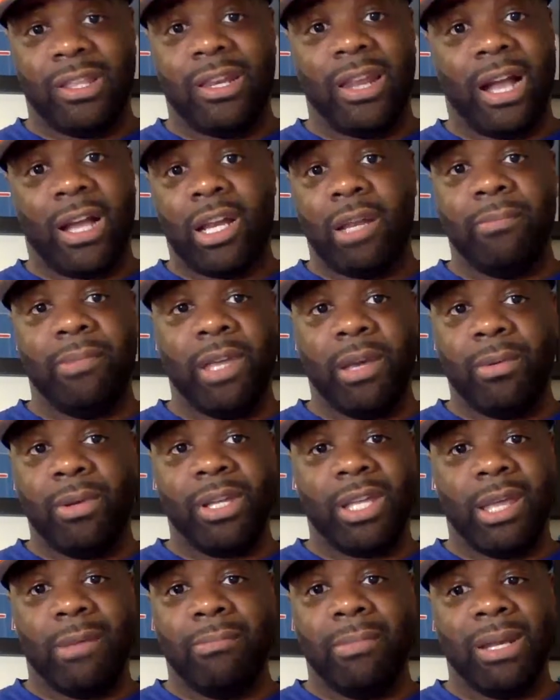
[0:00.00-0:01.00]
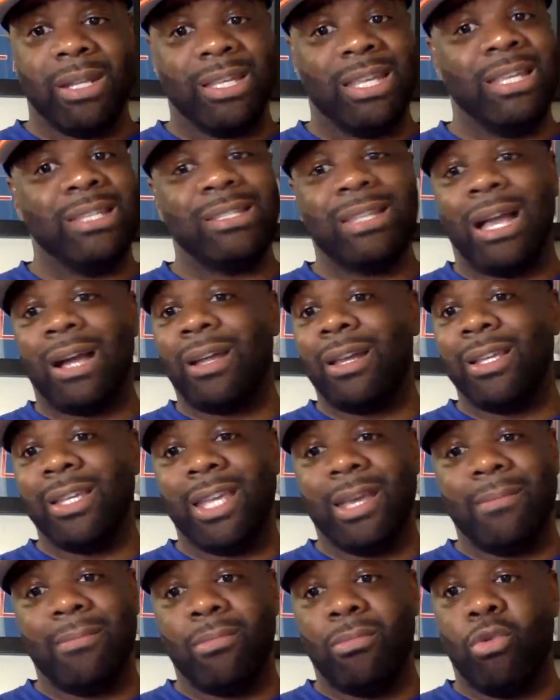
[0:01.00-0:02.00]
They're not going to be able to get minutes. He's not going to
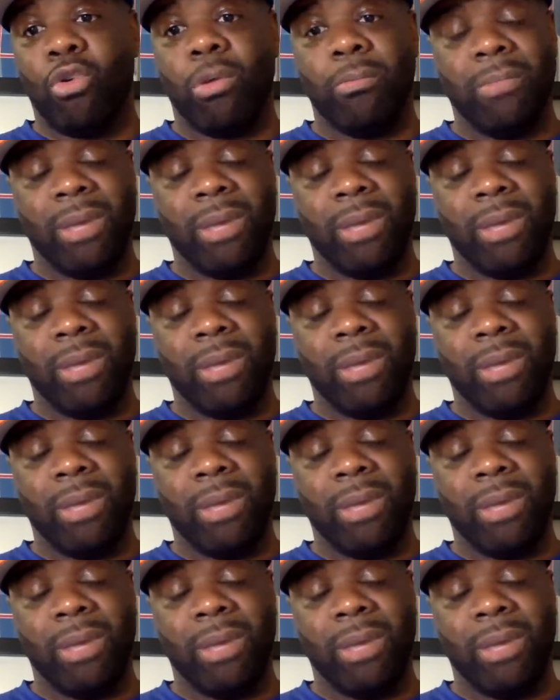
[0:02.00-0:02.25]
get more